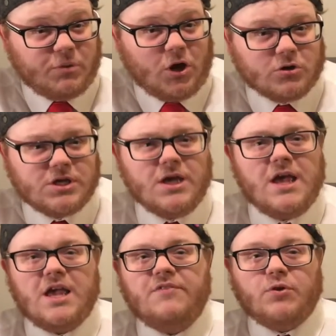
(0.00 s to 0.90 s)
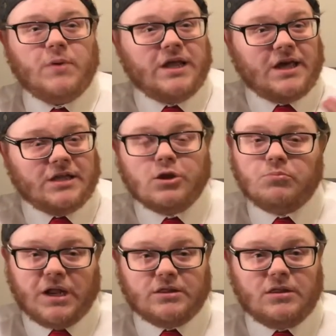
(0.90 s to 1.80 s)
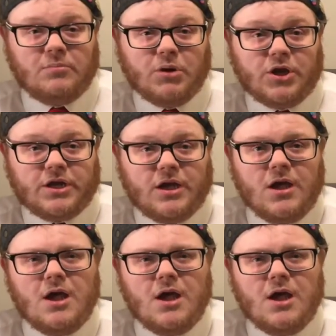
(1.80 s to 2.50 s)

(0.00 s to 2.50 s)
plot, even when it gets unpleasantly bloody.